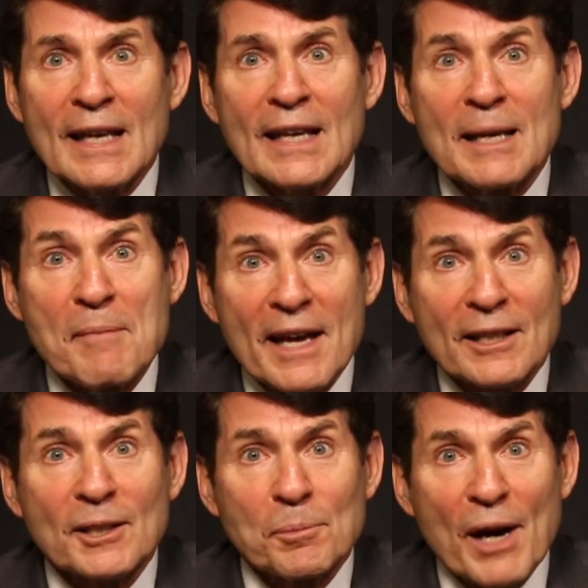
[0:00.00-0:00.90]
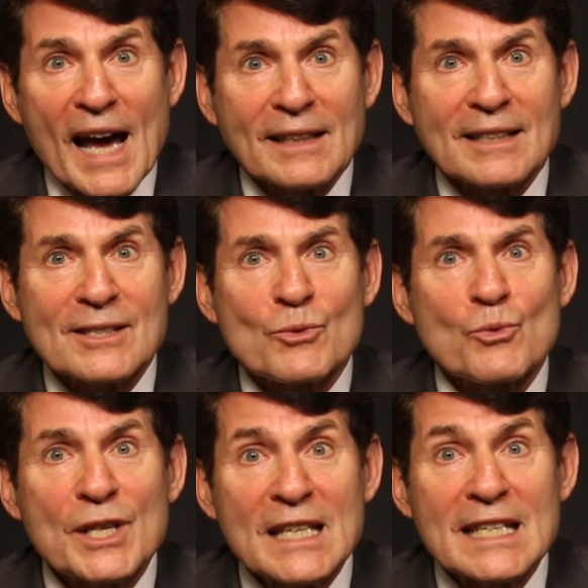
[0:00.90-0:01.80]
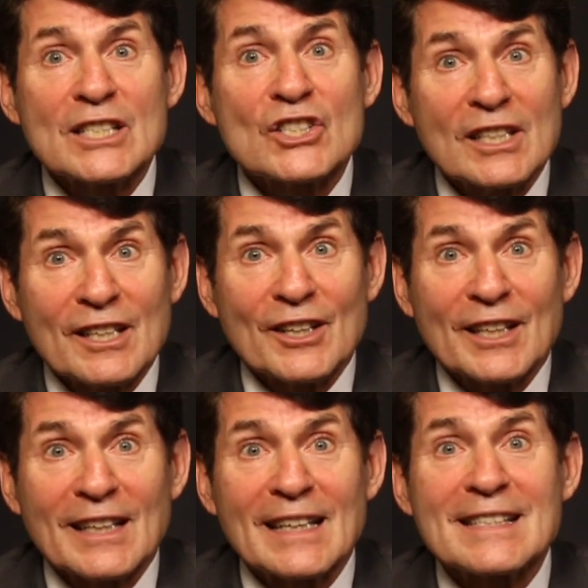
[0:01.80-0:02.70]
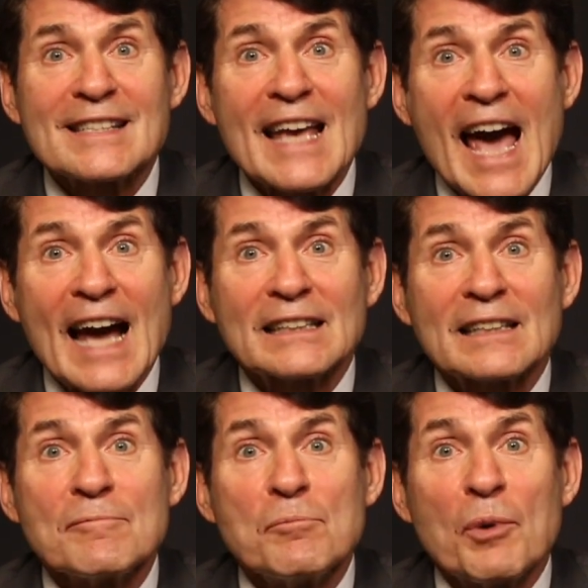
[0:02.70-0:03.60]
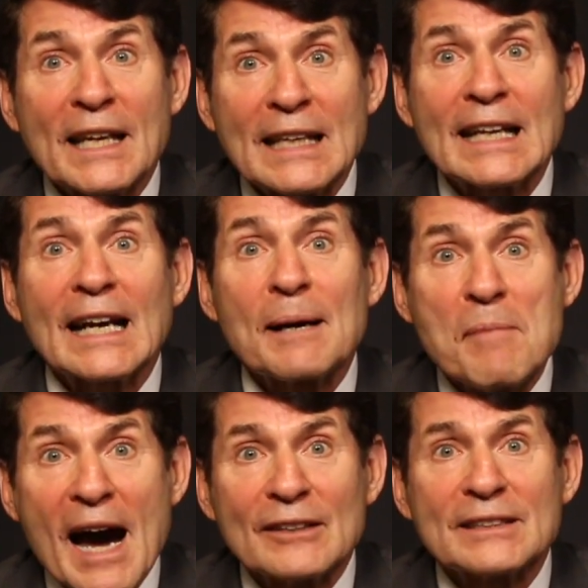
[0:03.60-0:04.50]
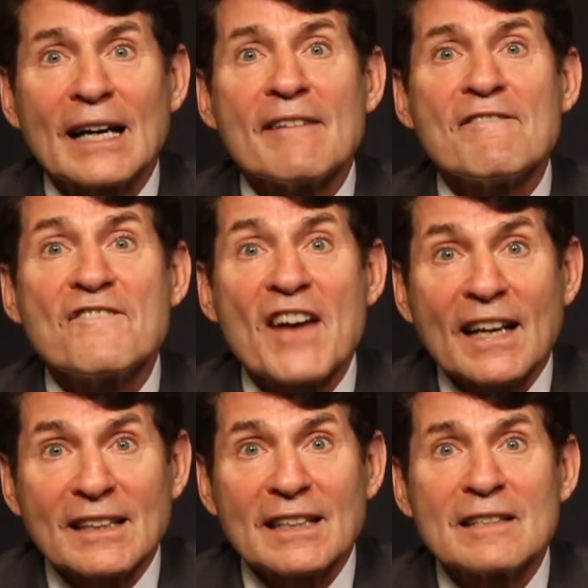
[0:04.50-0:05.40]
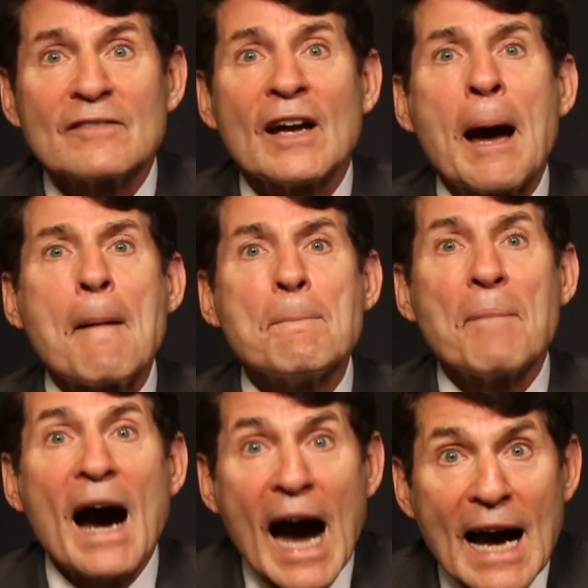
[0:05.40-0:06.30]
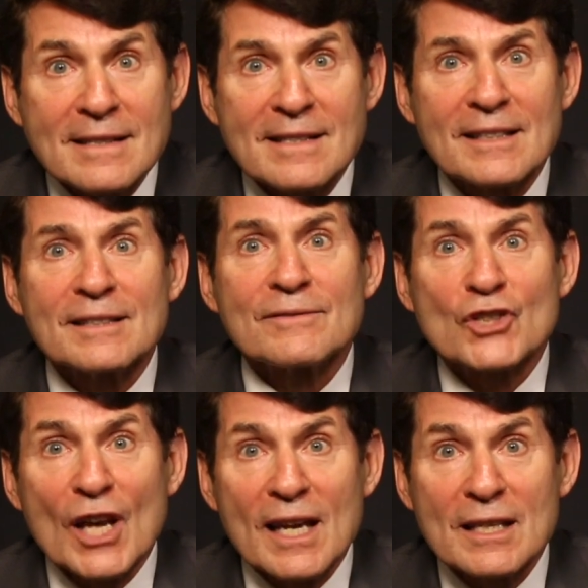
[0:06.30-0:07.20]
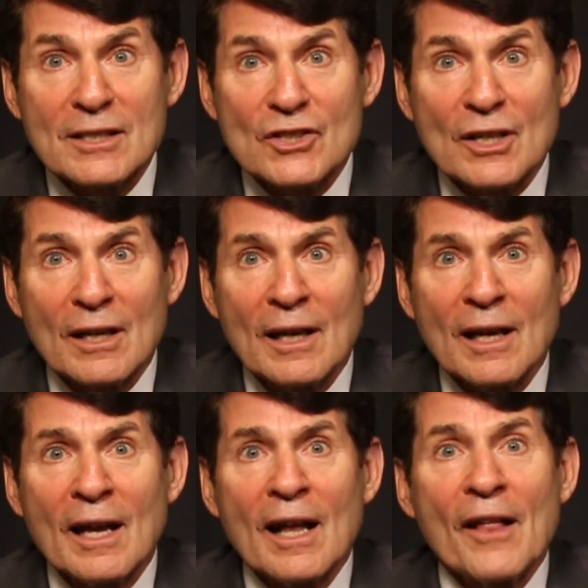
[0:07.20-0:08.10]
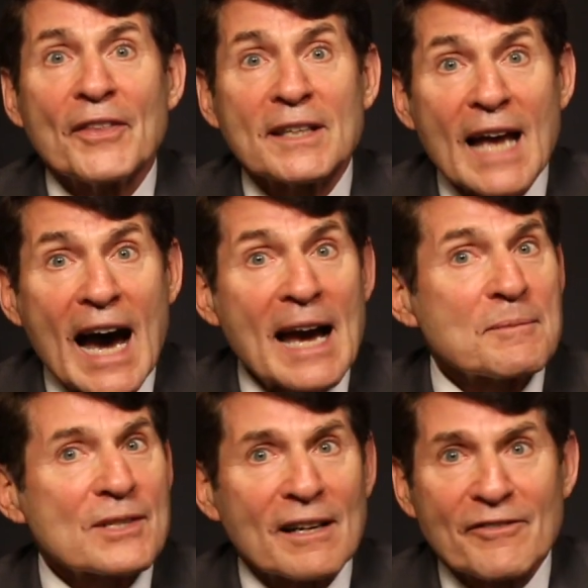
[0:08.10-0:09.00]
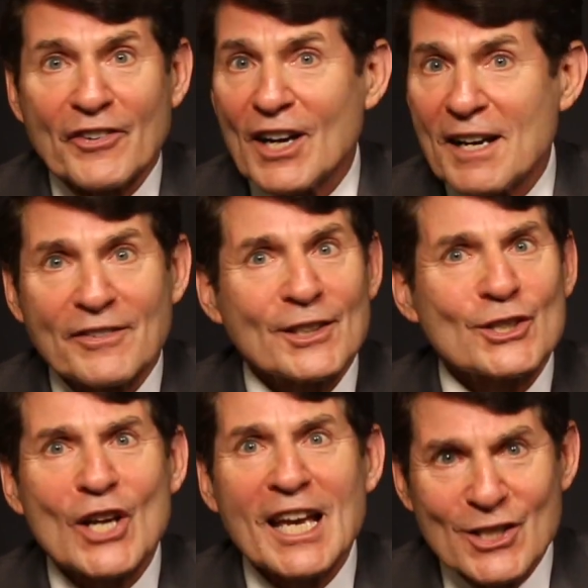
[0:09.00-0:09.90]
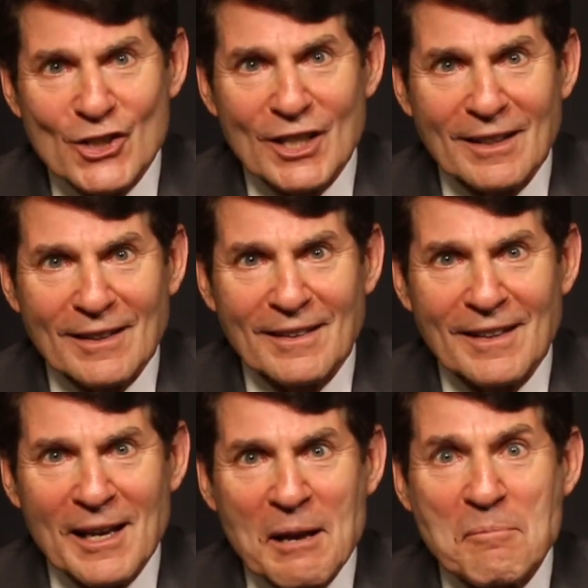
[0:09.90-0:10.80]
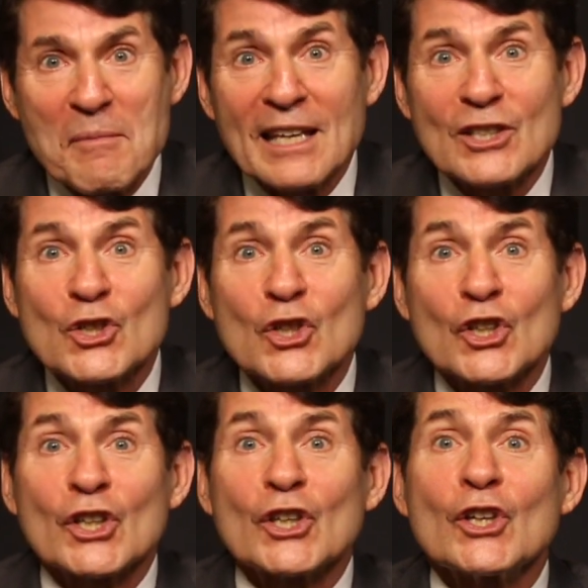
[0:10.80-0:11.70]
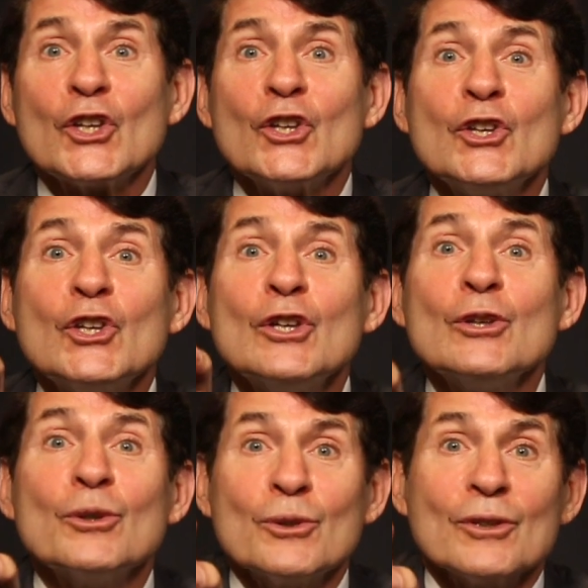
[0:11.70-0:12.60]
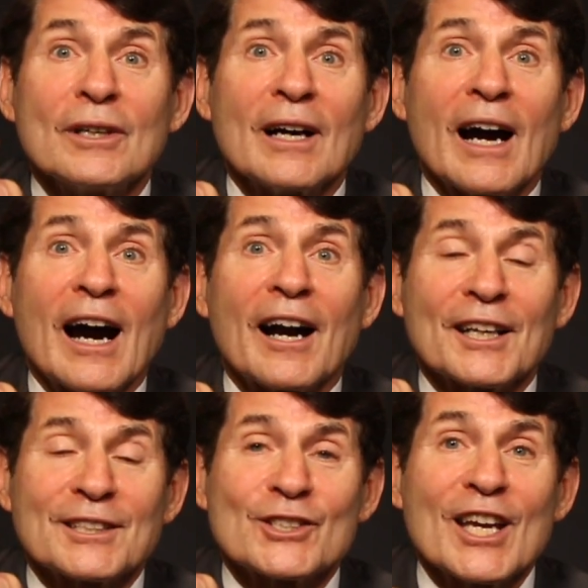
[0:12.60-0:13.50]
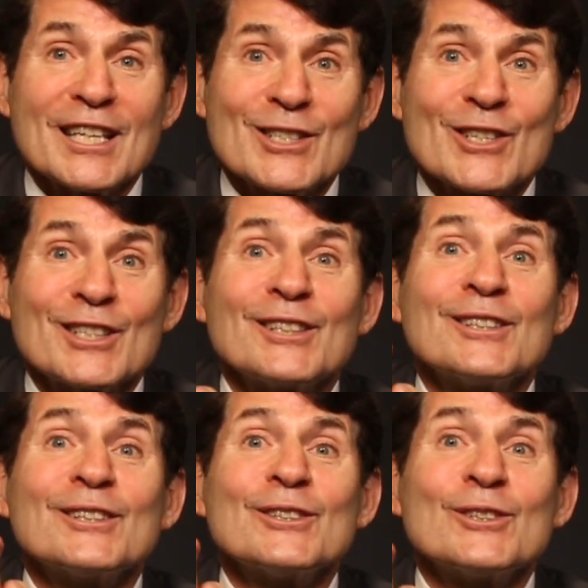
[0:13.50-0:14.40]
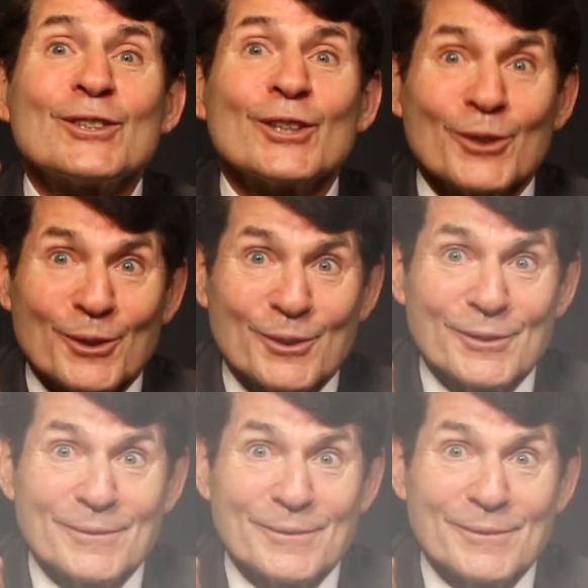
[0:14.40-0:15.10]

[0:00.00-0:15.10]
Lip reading: In a medical practice, re-engineering is the act of bringing about effective, positive change. The times are forever changing. Make sure you are a changing too.